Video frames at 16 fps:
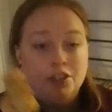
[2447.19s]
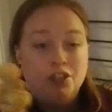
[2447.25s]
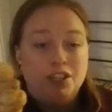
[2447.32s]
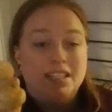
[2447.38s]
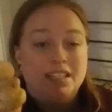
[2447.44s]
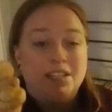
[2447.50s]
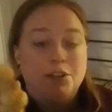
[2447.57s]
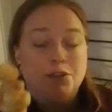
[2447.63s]

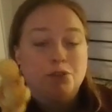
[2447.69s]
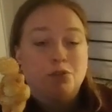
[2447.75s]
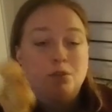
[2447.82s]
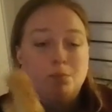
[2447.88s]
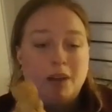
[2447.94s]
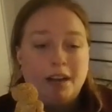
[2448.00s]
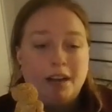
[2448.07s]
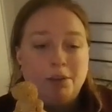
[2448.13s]
She is here to
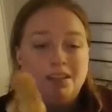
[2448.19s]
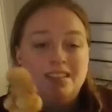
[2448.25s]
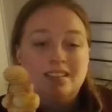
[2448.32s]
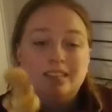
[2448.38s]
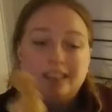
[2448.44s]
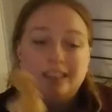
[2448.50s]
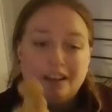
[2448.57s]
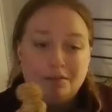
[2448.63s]
remind me
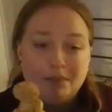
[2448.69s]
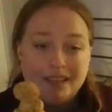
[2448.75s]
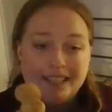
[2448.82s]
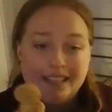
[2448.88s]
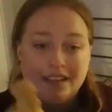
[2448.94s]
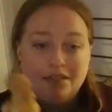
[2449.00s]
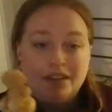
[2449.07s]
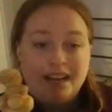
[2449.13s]
to love
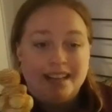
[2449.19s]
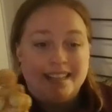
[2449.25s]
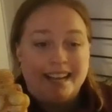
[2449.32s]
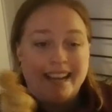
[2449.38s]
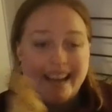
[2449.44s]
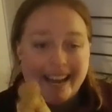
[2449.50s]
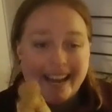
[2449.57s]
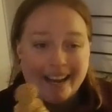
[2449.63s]
myself as
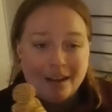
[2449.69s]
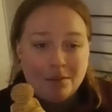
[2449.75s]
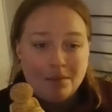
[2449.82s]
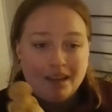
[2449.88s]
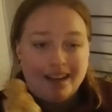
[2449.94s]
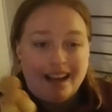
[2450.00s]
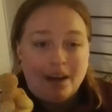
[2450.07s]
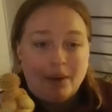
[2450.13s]
I
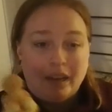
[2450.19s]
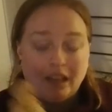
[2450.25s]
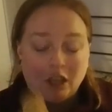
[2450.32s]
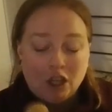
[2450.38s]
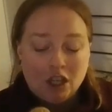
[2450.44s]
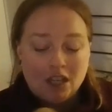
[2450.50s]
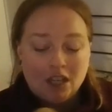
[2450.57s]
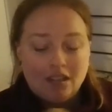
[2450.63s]
am and how I
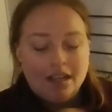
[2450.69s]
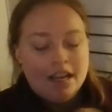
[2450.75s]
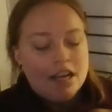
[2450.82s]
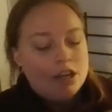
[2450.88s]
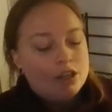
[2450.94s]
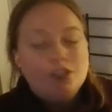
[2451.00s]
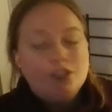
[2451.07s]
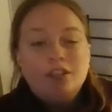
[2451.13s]
look,
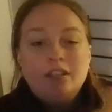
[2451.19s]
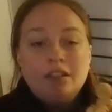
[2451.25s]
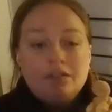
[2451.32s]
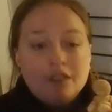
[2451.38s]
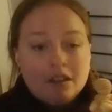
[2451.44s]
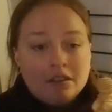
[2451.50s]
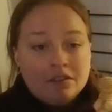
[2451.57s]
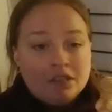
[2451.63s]
because she is
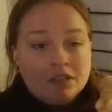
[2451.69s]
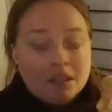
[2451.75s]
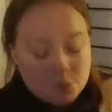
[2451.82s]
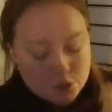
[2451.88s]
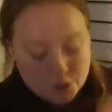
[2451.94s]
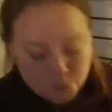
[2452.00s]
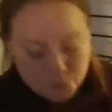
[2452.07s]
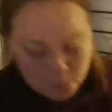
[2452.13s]
a very
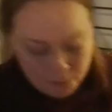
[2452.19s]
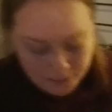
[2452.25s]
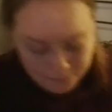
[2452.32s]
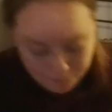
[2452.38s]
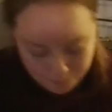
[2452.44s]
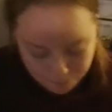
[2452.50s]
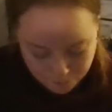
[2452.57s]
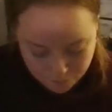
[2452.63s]
voluptuous woman.